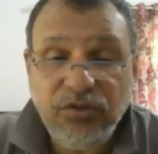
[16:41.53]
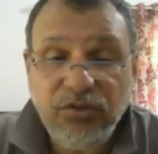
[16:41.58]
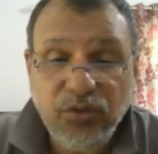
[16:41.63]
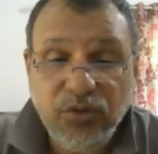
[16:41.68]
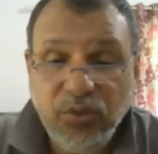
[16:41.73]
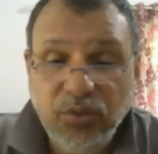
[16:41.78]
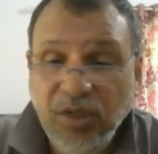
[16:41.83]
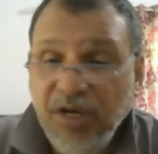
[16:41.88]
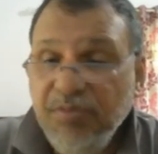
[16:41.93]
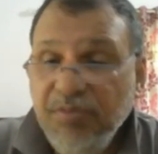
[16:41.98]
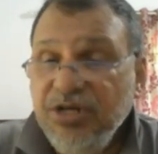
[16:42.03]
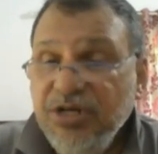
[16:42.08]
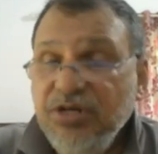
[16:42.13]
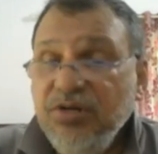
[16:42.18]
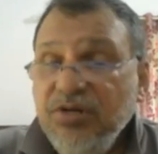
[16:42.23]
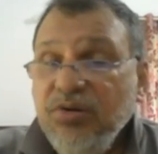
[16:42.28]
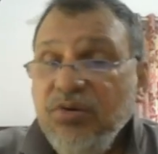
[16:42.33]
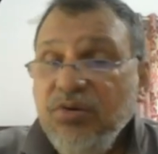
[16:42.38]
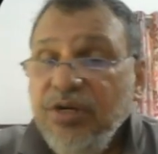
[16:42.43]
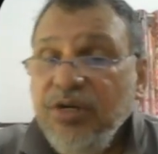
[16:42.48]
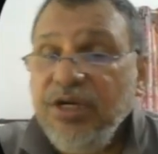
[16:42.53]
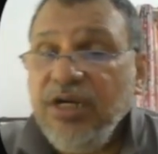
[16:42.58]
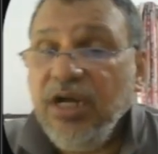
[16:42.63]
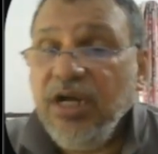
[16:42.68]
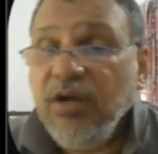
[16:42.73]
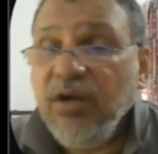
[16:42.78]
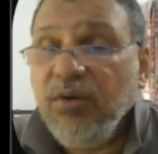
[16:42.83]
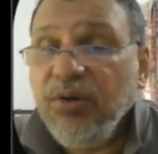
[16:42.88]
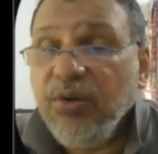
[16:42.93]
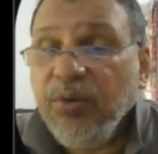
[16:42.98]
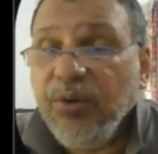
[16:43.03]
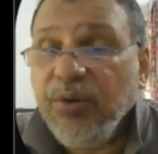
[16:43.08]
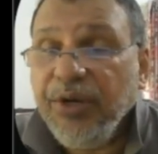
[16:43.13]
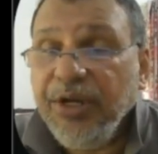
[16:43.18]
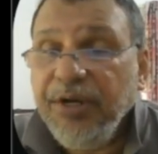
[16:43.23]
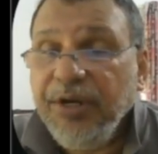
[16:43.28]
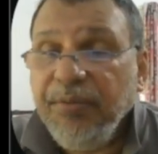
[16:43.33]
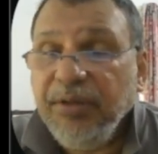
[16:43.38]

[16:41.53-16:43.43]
You want me to do it, I will do it,